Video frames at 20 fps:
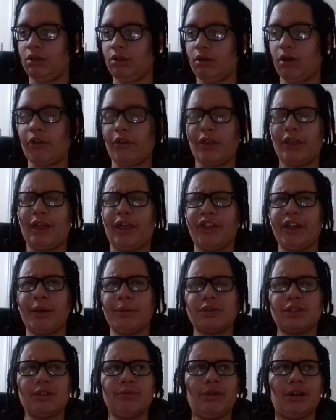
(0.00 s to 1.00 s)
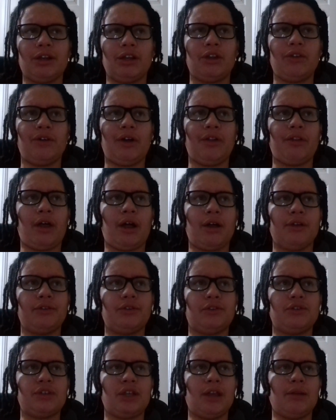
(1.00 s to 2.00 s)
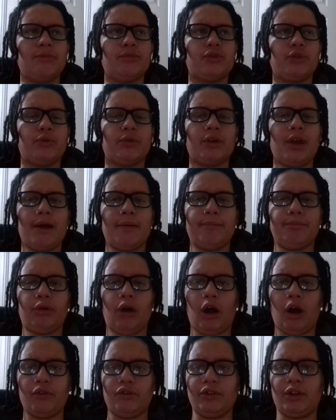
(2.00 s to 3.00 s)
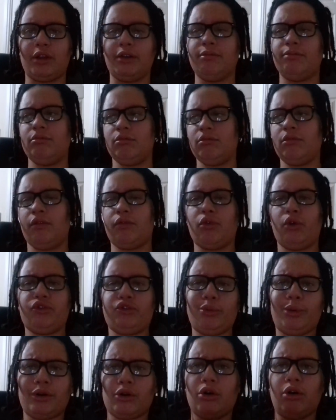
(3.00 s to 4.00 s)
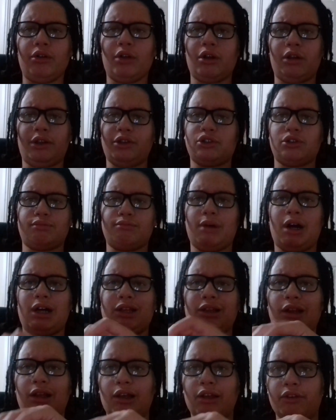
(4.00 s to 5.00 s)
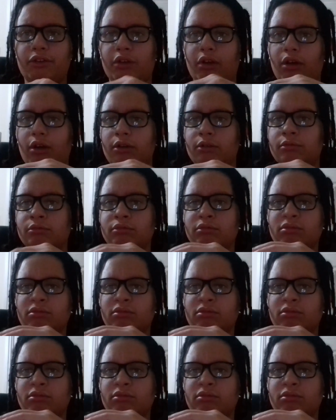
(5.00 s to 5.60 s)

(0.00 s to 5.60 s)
I think I'm saying mad in the fact that the teams who get par from them, of course, they go down. It's just mad, isn't it? So